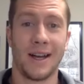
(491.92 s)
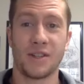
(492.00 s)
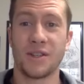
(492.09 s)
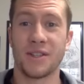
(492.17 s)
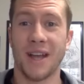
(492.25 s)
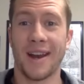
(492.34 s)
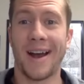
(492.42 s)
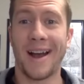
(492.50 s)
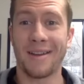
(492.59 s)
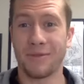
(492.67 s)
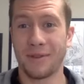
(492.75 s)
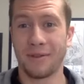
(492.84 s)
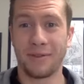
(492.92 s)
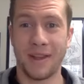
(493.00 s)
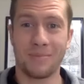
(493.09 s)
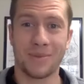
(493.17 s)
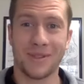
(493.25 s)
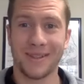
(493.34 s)
She's got an eye for the
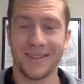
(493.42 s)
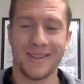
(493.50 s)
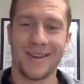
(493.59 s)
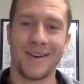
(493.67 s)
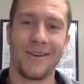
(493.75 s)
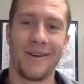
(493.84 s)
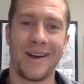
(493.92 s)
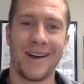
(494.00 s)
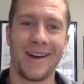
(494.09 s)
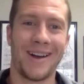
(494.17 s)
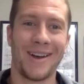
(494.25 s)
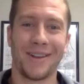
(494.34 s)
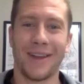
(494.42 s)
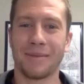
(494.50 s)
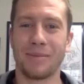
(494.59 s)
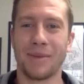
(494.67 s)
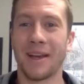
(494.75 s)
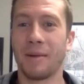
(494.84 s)
flips. So
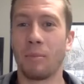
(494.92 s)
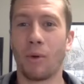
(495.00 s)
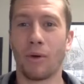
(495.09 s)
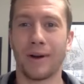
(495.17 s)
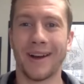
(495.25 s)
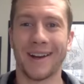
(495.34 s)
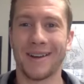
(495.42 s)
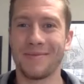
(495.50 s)
unlike me, I'm boring.